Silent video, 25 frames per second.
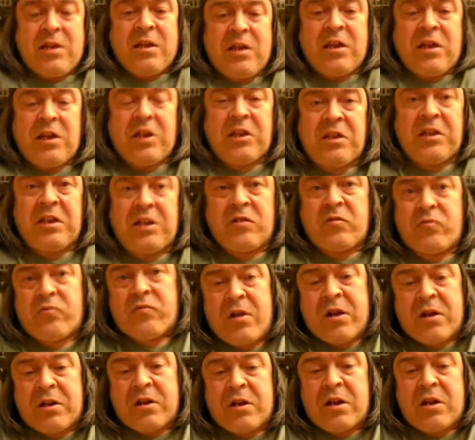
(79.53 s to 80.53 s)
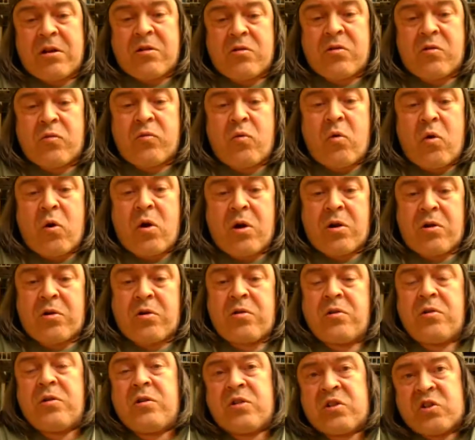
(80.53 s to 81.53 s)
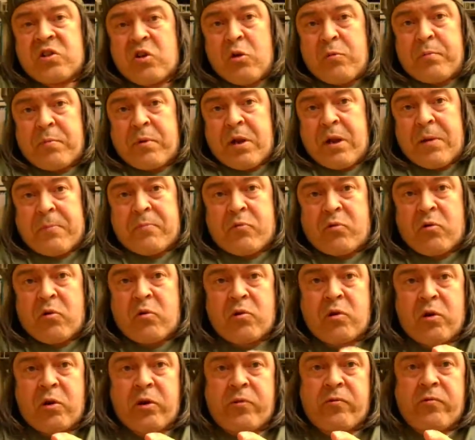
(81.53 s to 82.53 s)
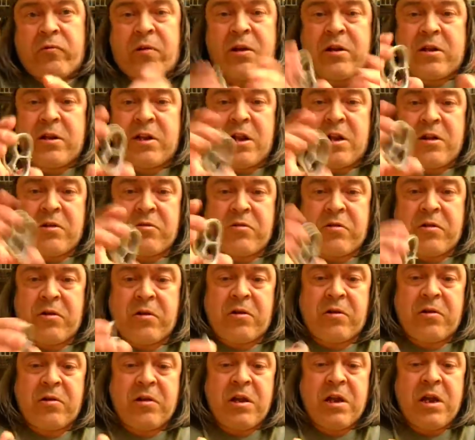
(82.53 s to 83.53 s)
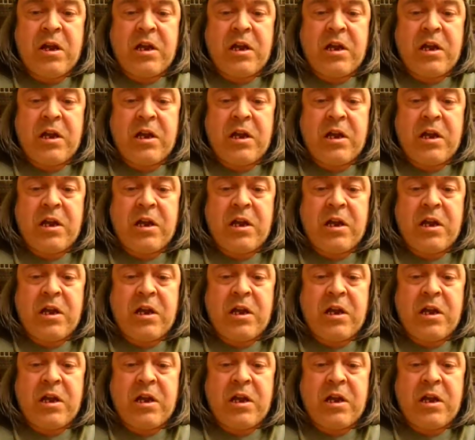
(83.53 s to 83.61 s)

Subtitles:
you need to run it under the water. Soap it up real good. Run it under there.